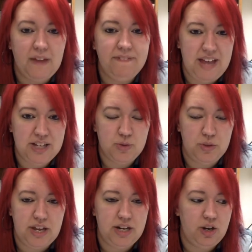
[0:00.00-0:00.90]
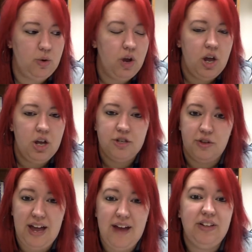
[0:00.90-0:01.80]
That's what they do. So
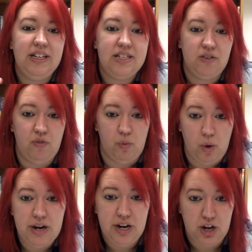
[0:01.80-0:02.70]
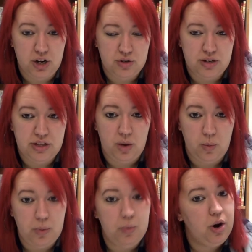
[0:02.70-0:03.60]
they have a list of 100 that
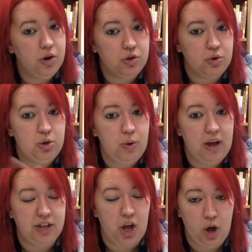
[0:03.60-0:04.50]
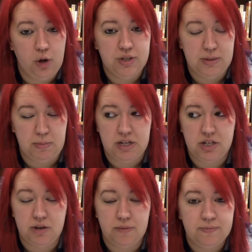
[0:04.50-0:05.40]
we will go through throughout the whole semester.